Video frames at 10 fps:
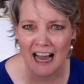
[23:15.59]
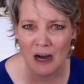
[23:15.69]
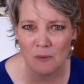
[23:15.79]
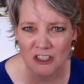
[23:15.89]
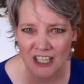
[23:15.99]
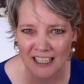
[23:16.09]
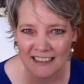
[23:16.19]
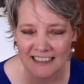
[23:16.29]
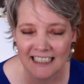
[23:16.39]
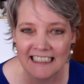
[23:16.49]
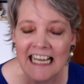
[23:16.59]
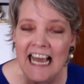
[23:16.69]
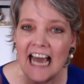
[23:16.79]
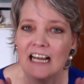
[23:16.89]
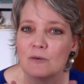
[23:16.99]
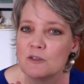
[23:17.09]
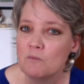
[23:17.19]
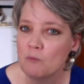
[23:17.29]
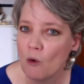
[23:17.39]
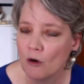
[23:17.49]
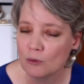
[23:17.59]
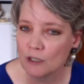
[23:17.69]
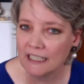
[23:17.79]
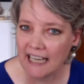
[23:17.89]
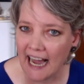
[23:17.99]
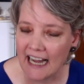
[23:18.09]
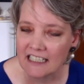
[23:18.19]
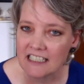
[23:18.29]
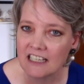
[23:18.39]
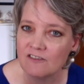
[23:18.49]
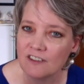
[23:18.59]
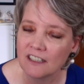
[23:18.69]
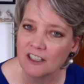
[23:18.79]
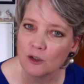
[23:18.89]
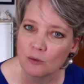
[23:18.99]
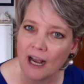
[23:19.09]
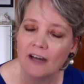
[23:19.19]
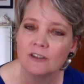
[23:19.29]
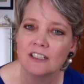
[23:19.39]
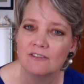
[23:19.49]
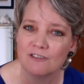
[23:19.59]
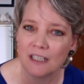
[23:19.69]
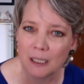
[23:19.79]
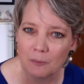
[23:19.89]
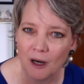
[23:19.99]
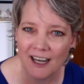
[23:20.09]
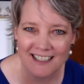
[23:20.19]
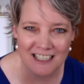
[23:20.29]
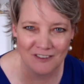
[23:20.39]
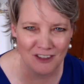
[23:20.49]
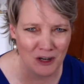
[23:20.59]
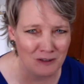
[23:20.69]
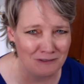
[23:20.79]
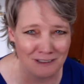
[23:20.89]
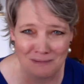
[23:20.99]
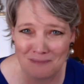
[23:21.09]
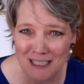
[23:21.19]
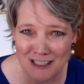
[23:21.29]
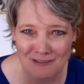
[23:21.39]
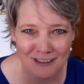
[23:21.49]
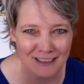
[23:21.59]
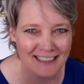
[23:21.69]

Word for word: how much I got done. And I was more relaxed and feeling grounded and feeling positive and hopeful and peaceful.